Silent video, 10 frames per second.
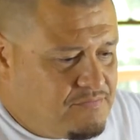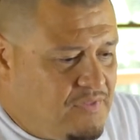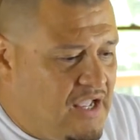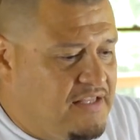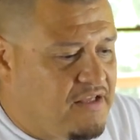
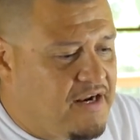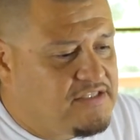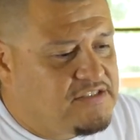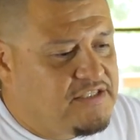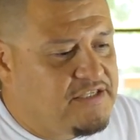I thought I
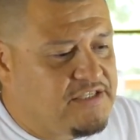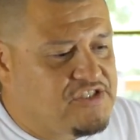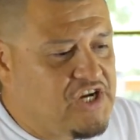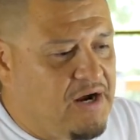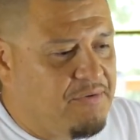just needed a
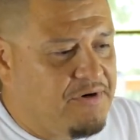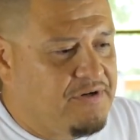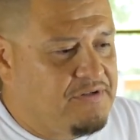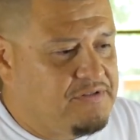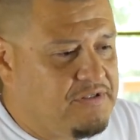shower,
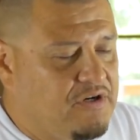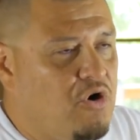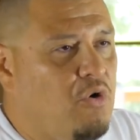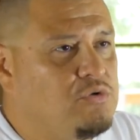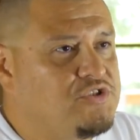a
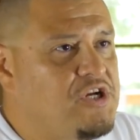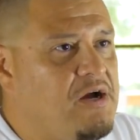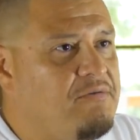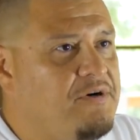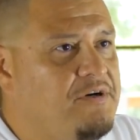cold
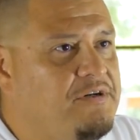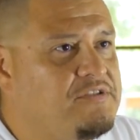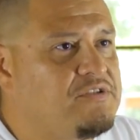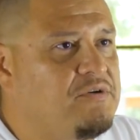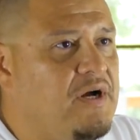shower.
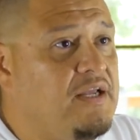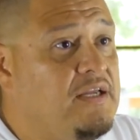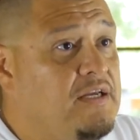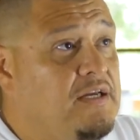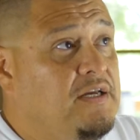So
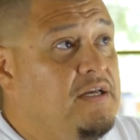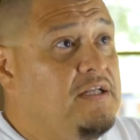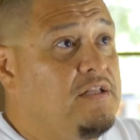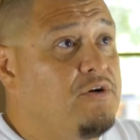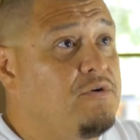
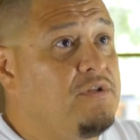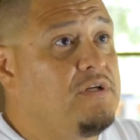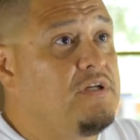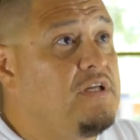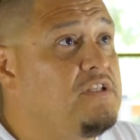
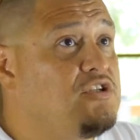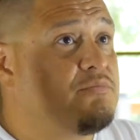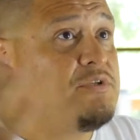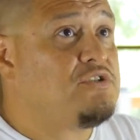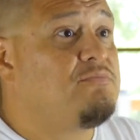he took
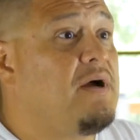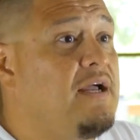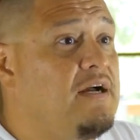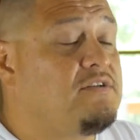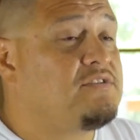me to my
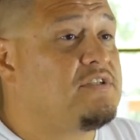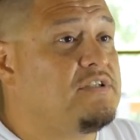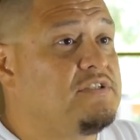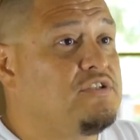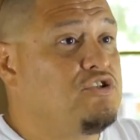house
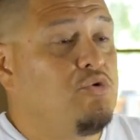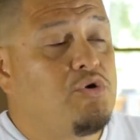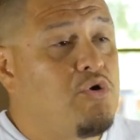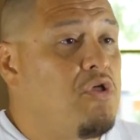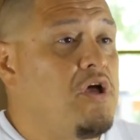because he goes, you want to
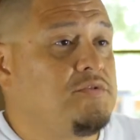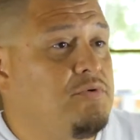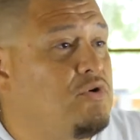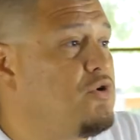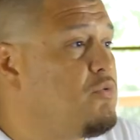go to the
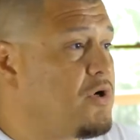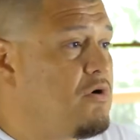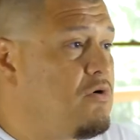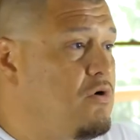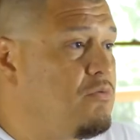hospital or you want to go
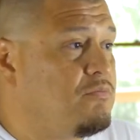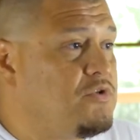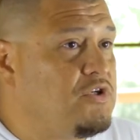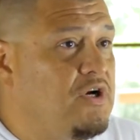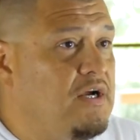home
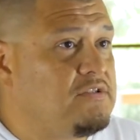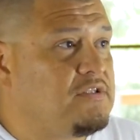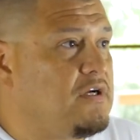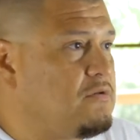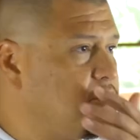to your house? And
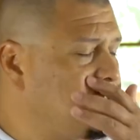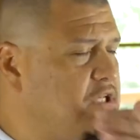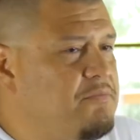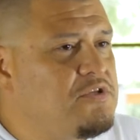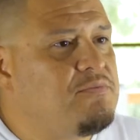I go, just
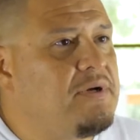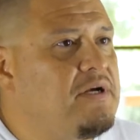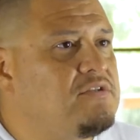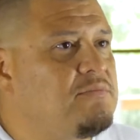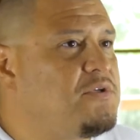take me to my
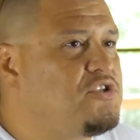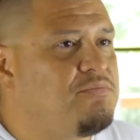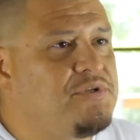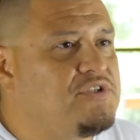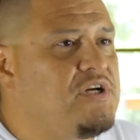house. I'm going to jump
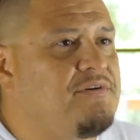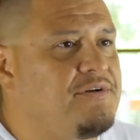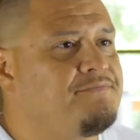in the shower.